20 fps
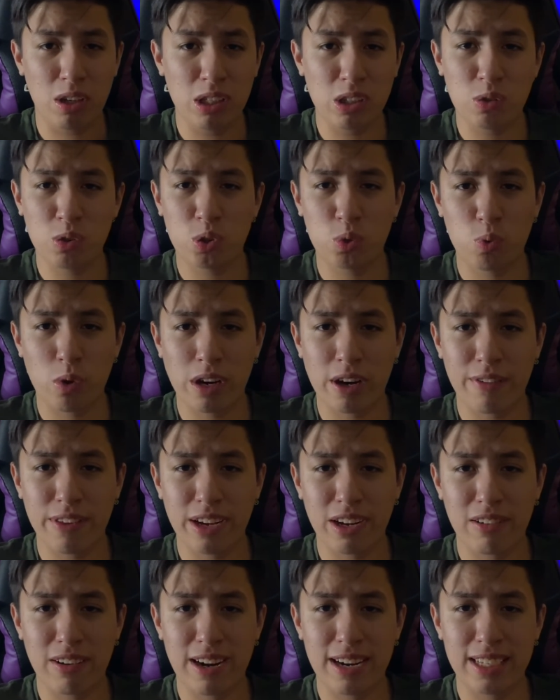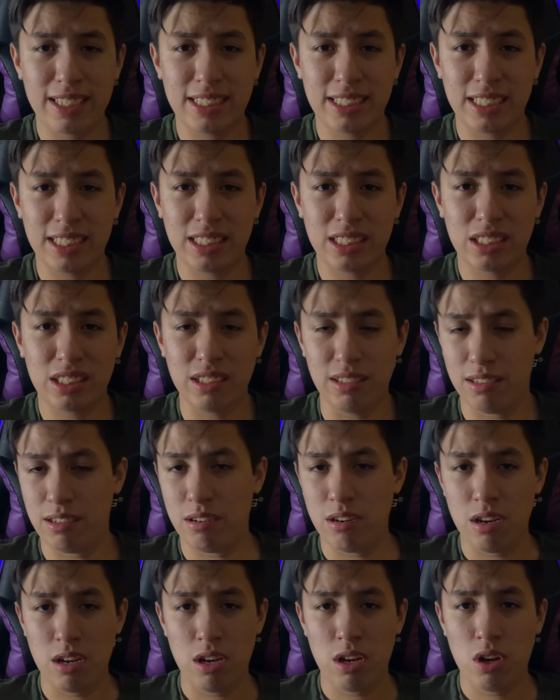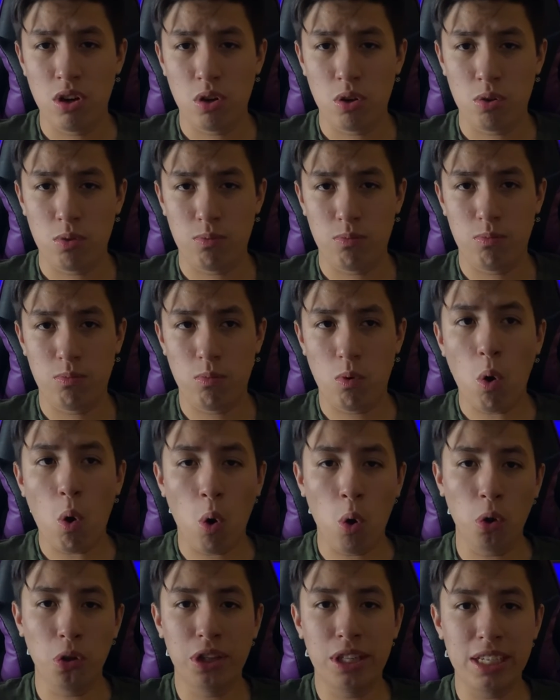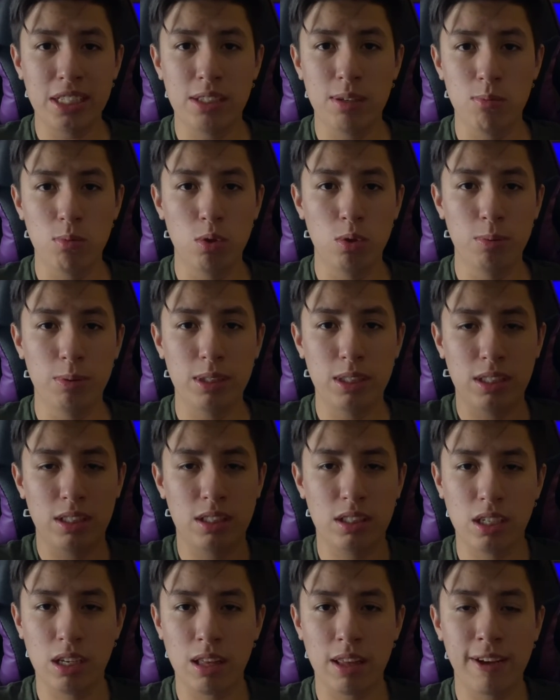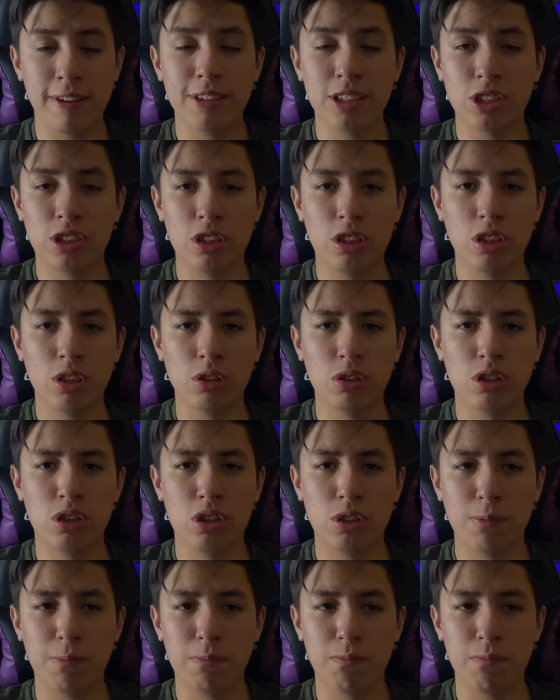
It was one of the greatest scenes in all DC movies. It was just